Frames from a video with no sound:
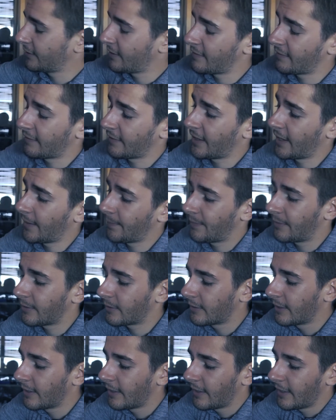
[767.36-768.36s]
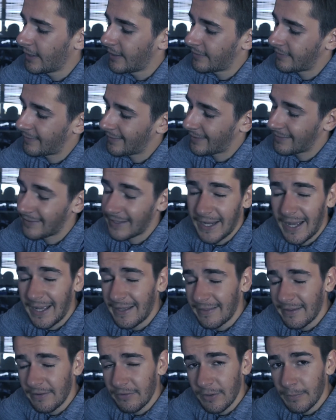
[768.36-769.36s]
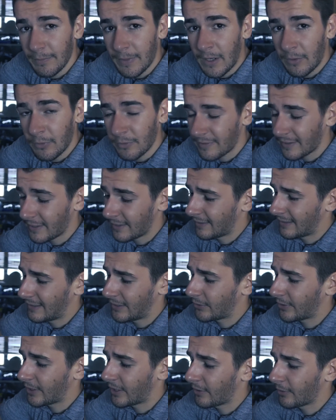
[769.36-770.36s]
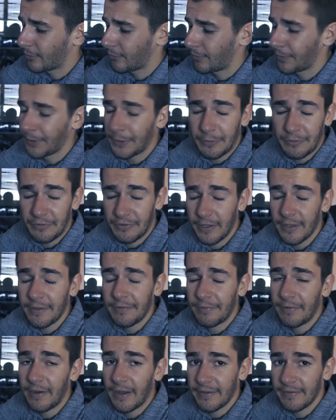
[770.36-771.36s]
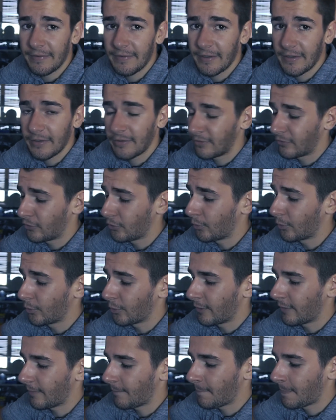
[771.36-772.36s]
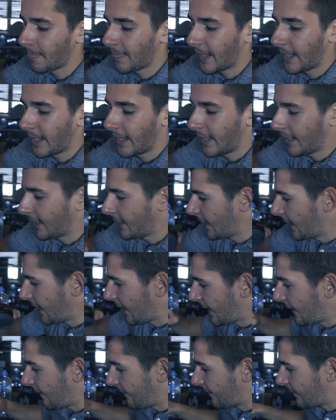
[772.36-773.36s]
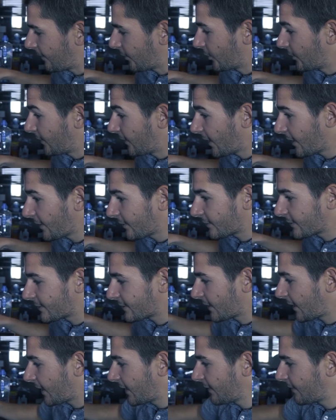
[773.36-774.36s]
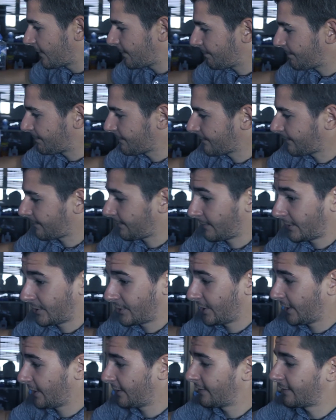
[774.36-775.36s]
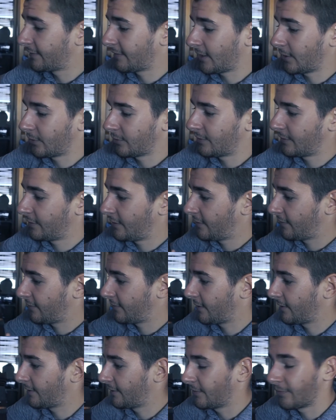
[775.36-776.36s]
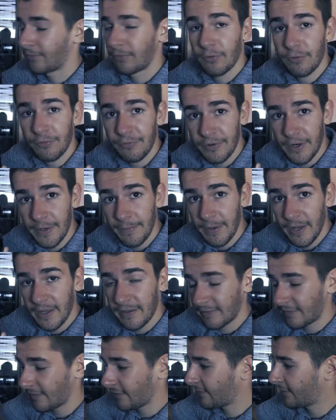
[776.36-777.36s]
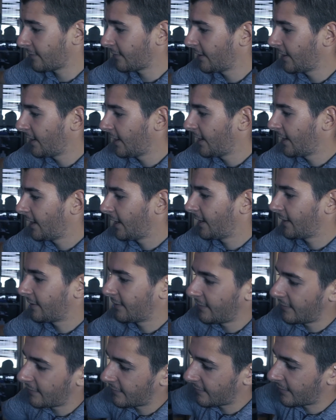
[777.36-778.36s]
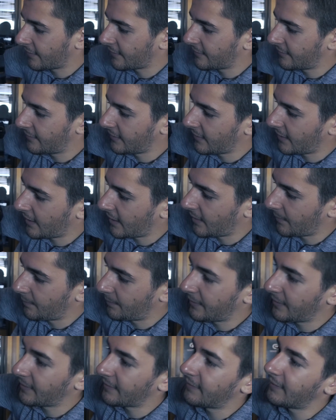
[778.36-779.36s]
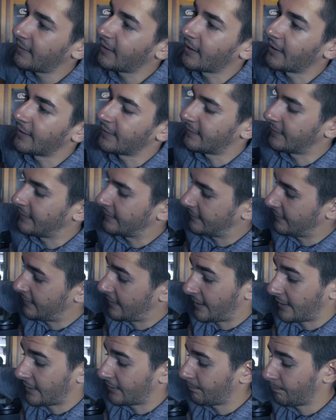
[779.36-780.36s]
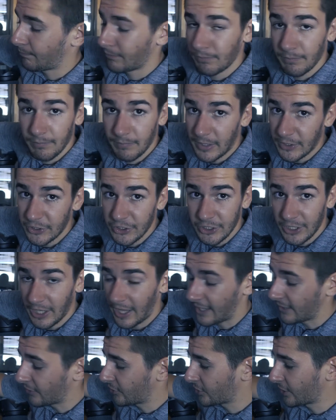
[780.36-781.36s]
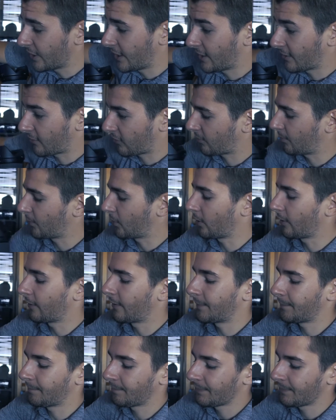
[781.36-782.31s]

this adapter, it's not native E mount and you cannot focus that fast as you would. And on the other side, check this out. These are the full frame lenses and these are the APS-C lenses. They are much lighter and smaller.